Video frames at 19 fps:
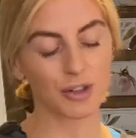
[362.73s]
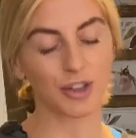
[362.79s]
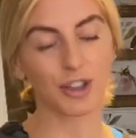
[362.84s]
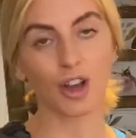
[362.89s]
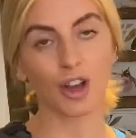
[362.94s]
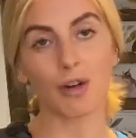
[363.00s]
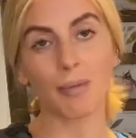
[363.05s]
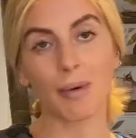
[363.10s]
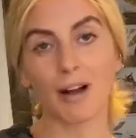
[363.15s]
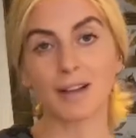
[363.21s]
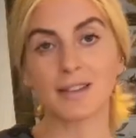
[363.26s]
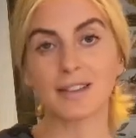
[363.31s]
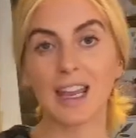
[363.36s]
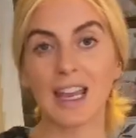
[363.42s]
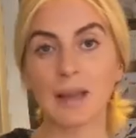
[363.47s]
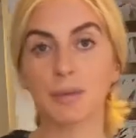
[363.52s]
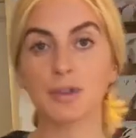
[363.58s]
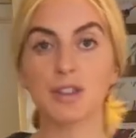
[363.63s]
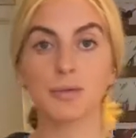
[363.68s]
to go about a
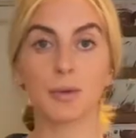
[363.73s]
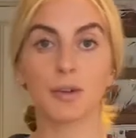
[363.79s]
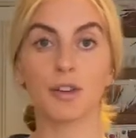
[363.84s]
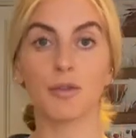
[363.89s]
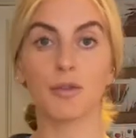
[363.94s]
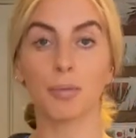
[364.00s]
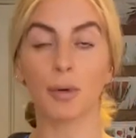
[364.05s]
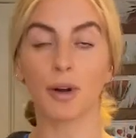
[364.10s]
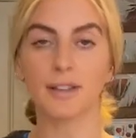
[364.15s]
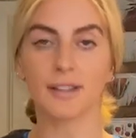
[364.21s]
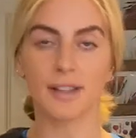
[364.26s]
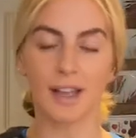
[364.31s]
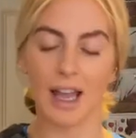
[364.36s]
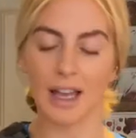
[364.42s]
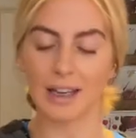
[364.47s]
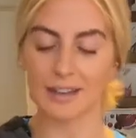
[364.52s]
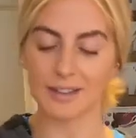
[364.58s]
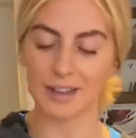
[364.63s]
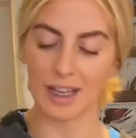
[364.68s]
tablespoon of butter
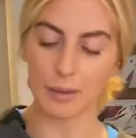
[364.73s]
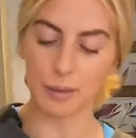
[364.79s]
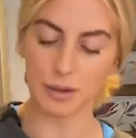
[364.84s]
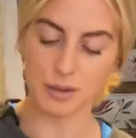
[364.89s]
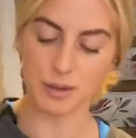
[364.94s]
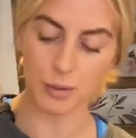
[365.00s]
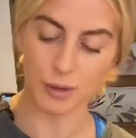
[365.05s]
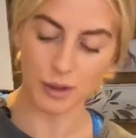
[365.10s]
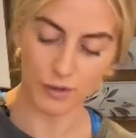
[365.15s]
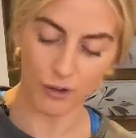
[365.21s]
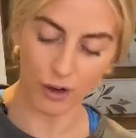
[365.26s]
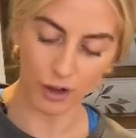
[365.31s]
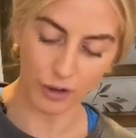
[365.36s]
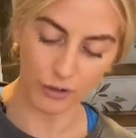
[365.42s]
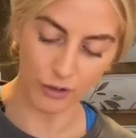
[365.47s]
and a tablespoon of olive